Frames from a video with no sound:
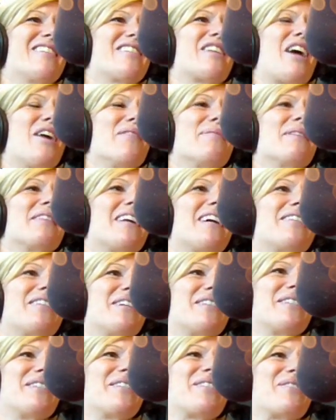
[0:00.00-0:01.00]
And Simon, that
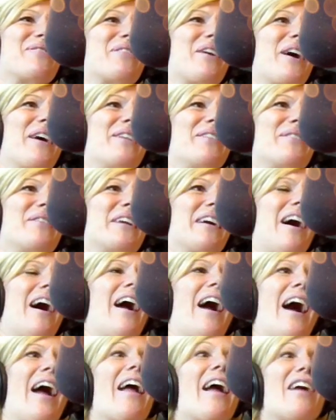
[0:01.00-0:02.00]
doesn't surprise me.
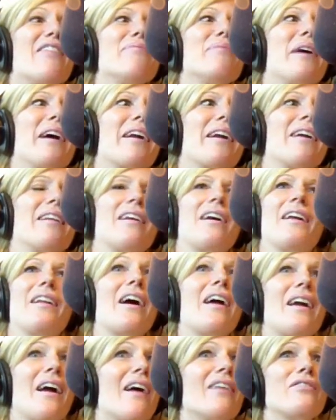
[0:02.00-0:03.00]
Yeah. I have mine and
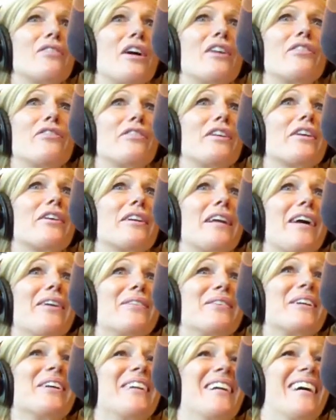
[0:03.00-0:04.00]
I've got to figure it
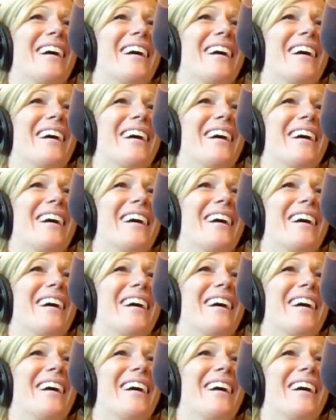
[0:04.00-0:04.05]
out.